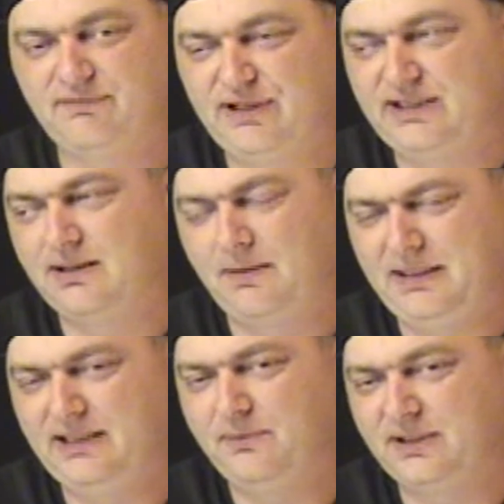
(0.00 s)

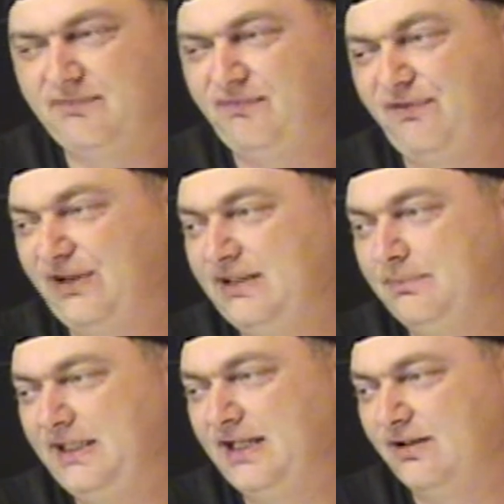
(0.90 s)
it would have freaked
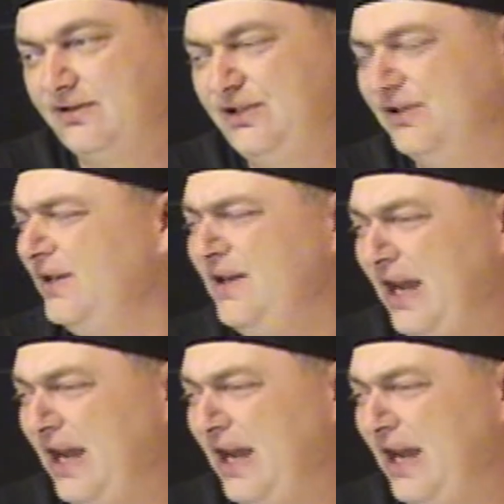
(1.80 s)
me out too. Yeah.